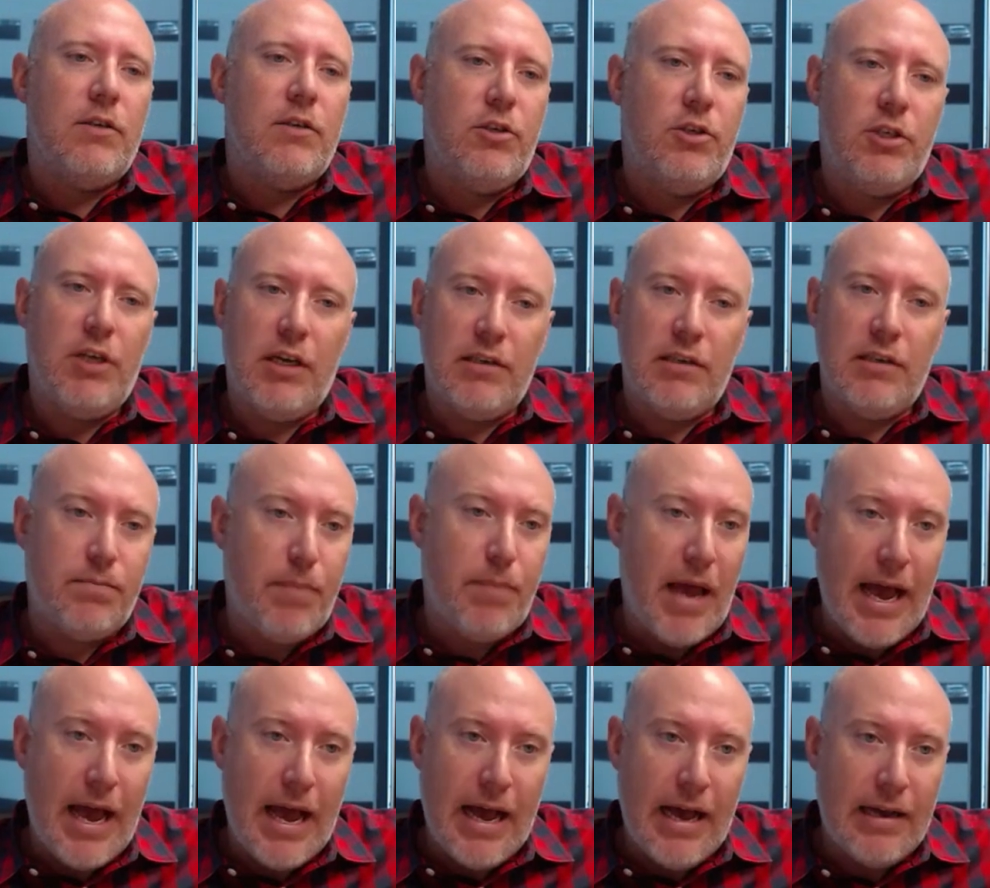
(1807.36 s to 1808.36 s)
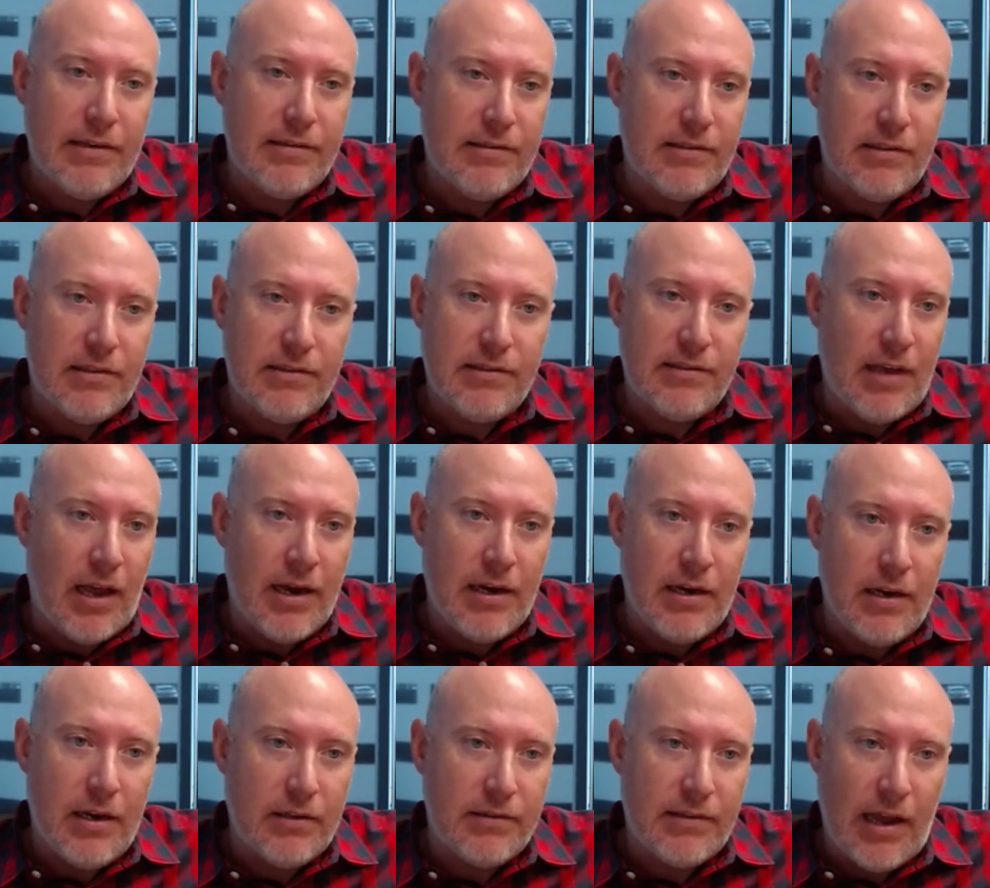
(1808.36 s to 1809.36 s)
just passed and
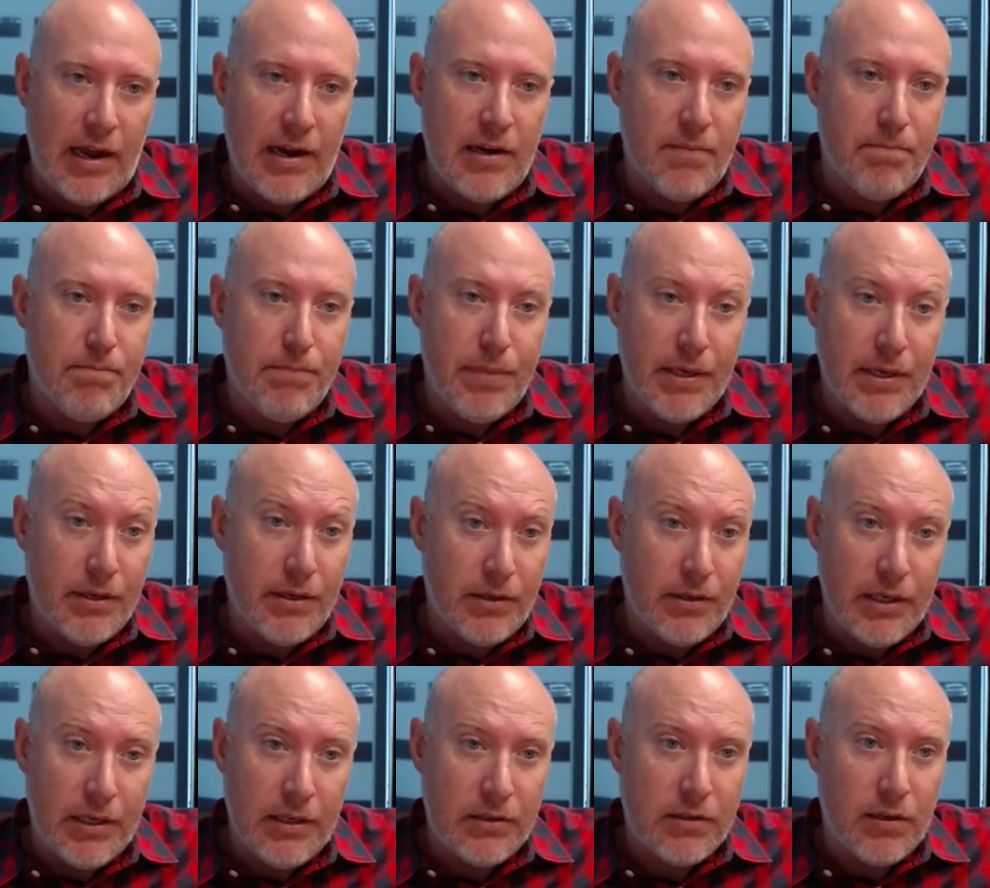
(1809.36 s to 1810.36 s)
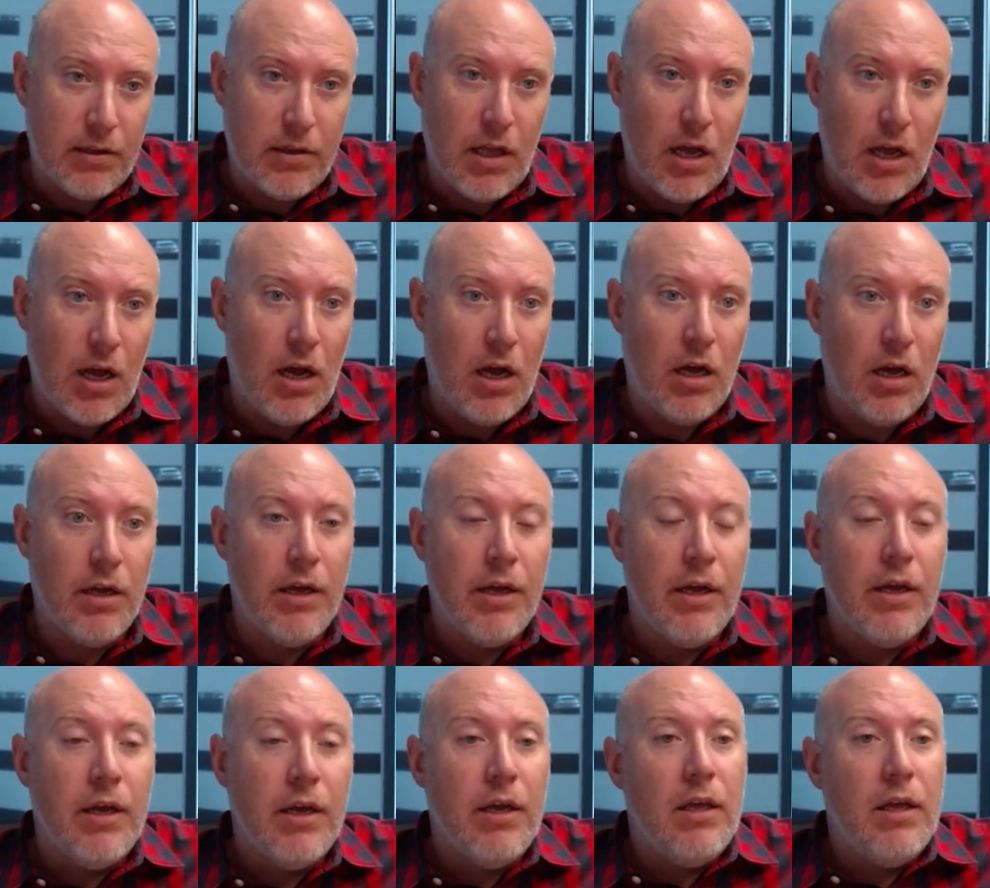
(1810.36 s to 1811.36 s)
signed a bill into law
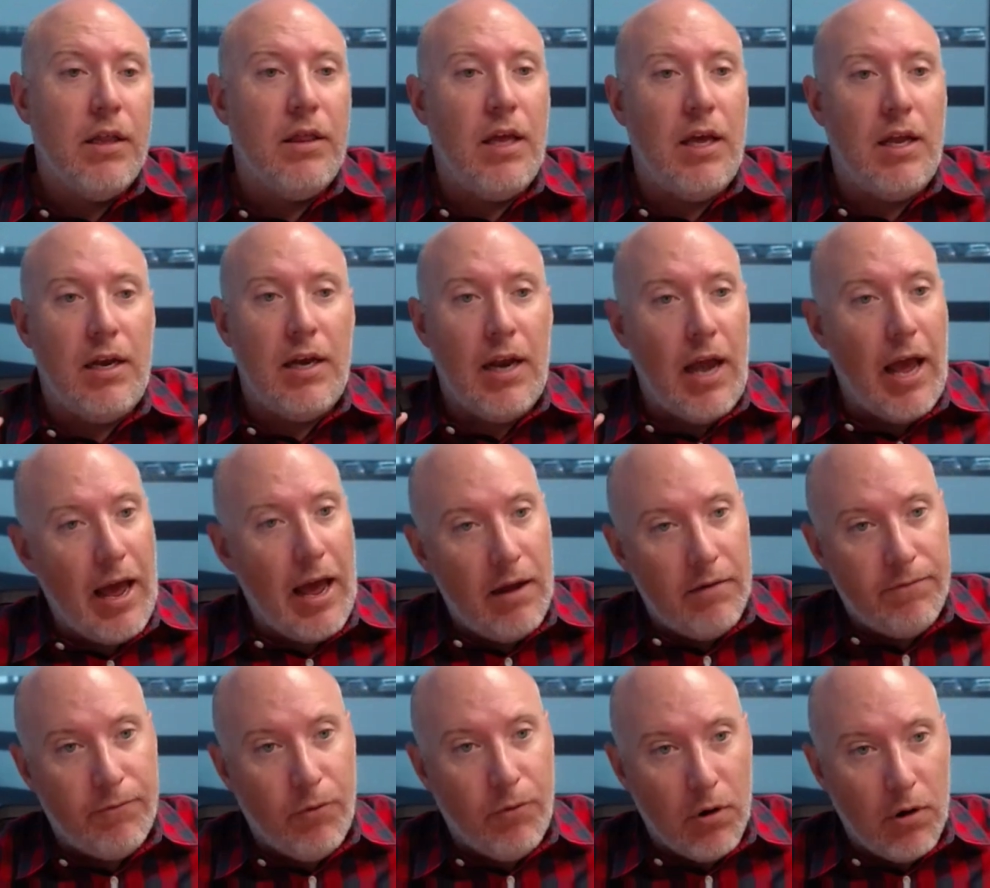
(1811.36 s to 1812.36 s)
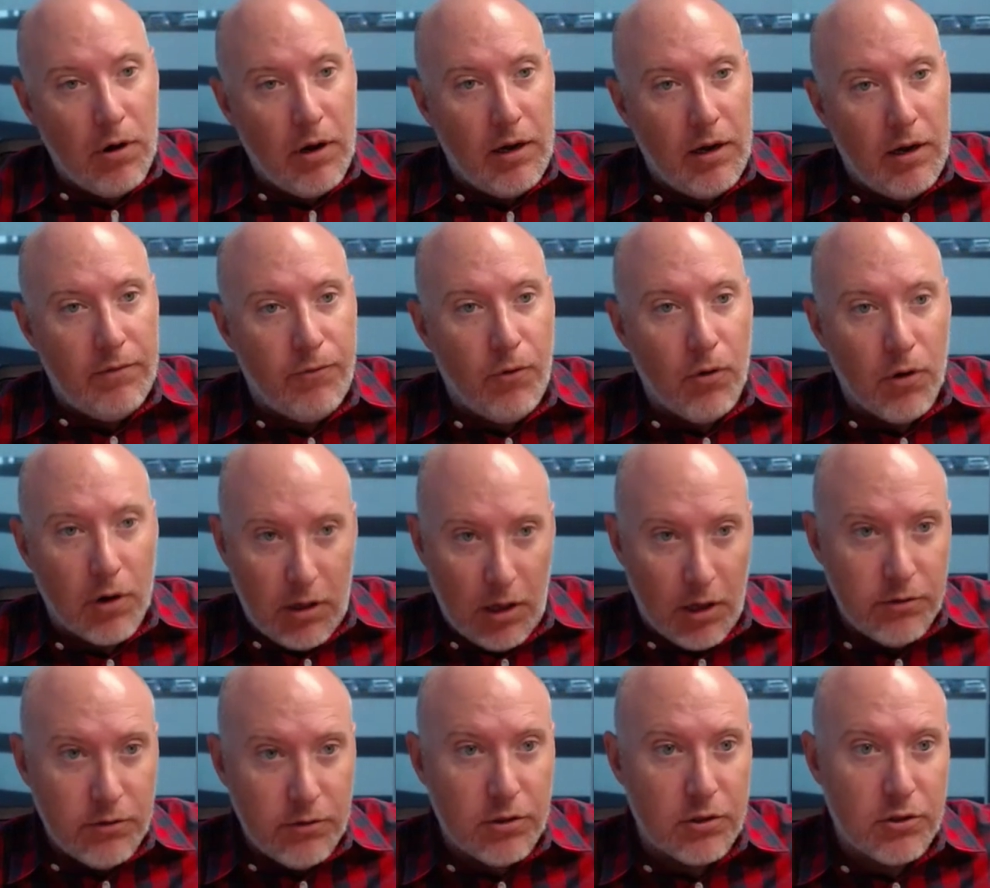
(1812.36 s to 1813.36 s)
that at
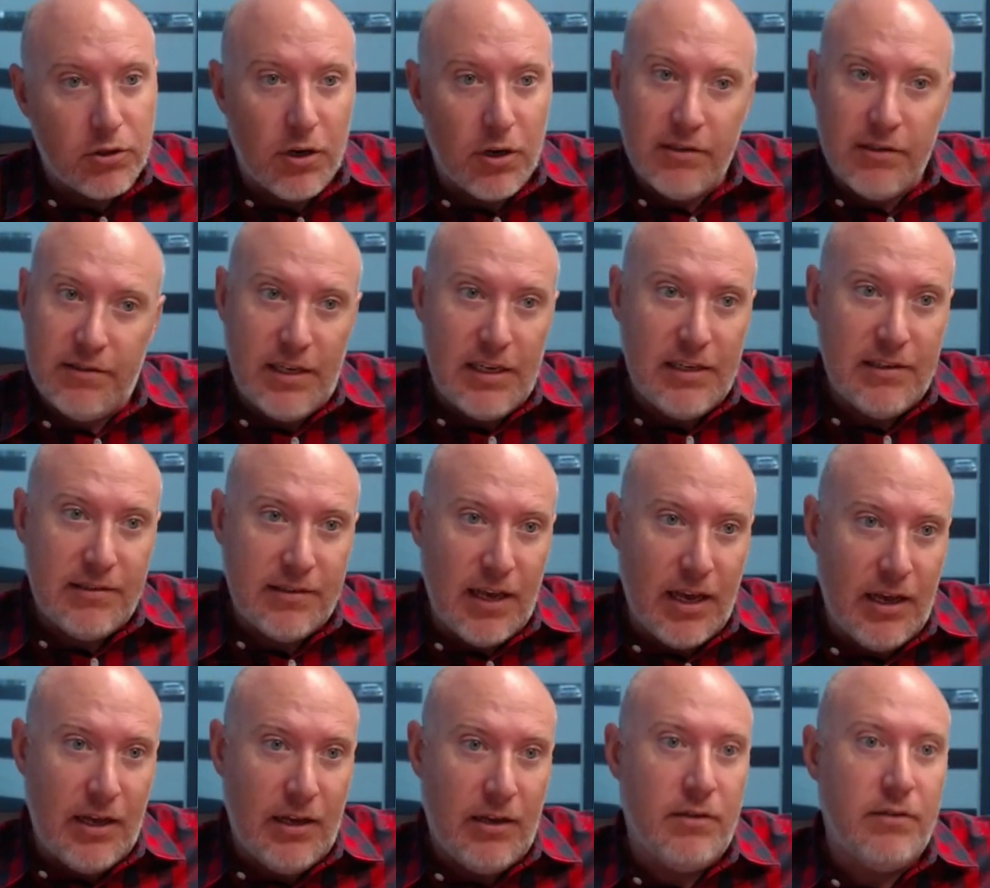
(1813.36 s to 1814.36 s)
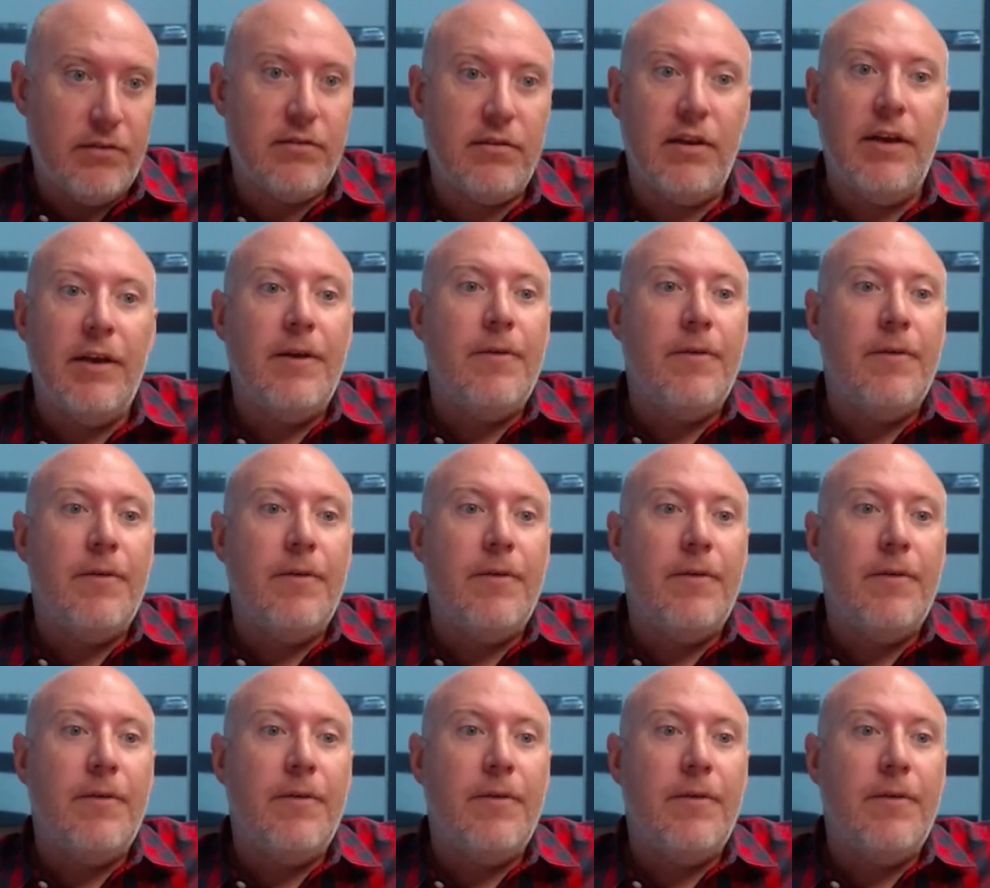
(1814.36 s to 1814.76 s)
foreclosure trustee sales,